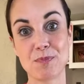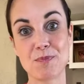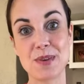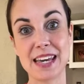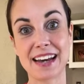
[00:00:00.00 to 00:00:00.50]

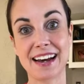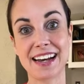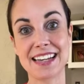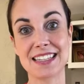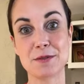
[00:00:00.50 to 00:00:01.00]

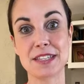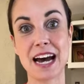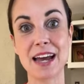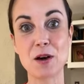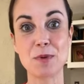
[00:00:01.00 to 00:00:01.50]
because it was
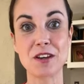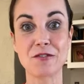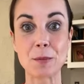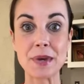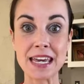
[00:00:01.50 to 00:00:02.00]
eye opening
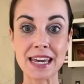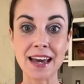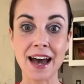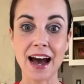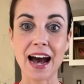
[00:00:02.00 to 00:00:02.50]
for
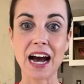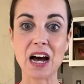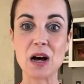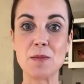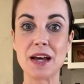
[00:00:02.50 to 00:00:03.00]
me.
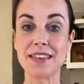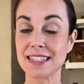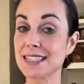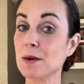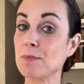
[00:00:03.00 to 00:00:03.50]
Um,
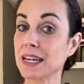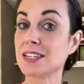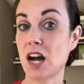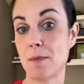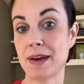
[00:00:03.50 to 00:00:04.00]
this is a big
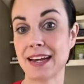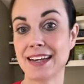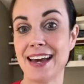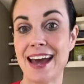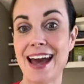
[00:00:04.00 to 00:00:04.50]
topic.
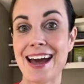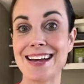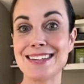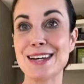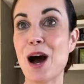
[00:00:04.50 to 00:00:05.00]

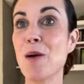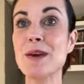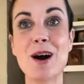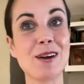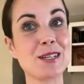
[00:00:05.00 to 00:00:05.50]
And I'll
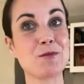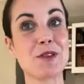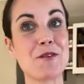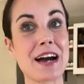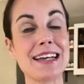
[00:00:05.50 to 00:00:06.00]
be honest with
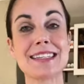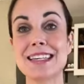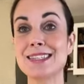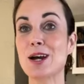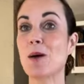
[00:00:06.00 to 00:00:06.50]
you guys,
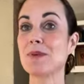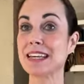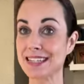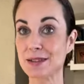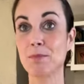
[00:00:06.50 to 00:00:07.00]
this topic
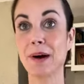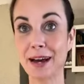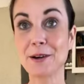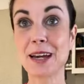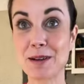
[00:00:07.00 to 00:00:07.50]
is a
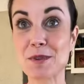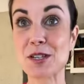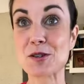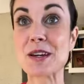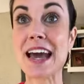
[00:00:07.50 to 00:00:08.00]

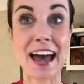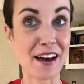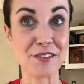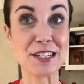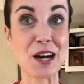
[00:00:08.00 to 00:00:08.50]
biochemistry
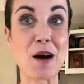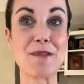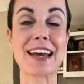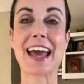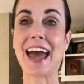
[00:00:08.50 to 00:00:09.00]
heavy
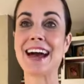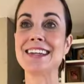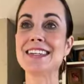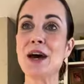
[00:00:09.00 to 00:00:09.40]
topic. And